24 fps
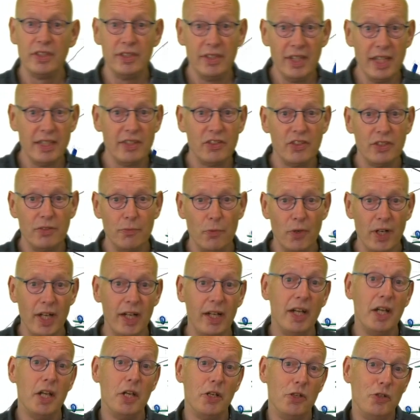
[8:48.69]
That's
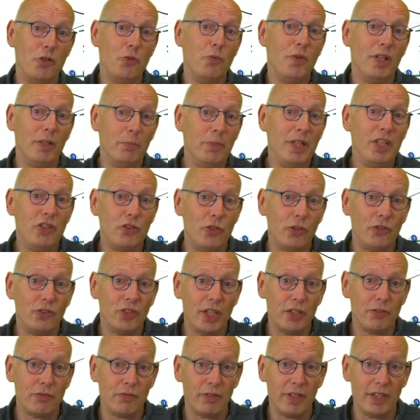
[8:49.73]
where you will be
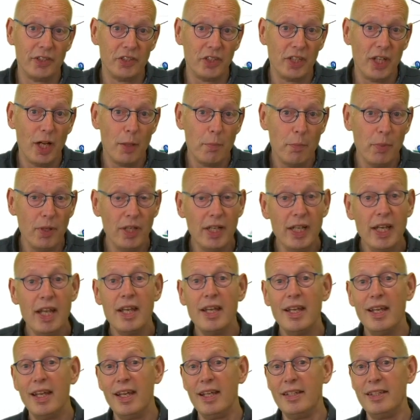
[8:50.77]
successful as a company,
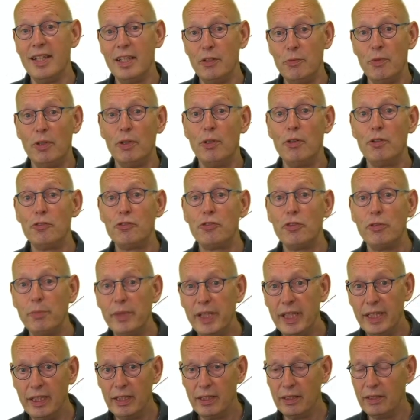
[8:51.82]
and that will also
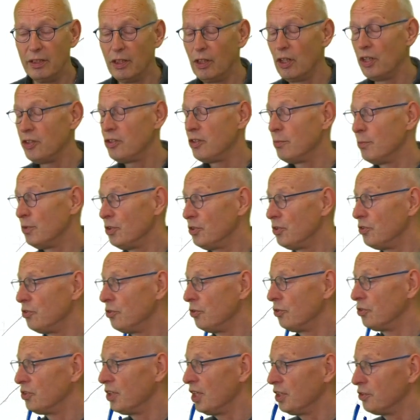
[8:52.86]
make the customers
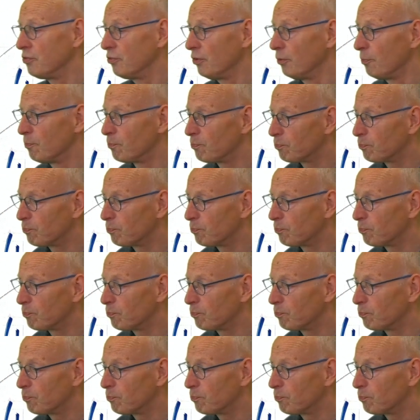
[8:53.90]
successful.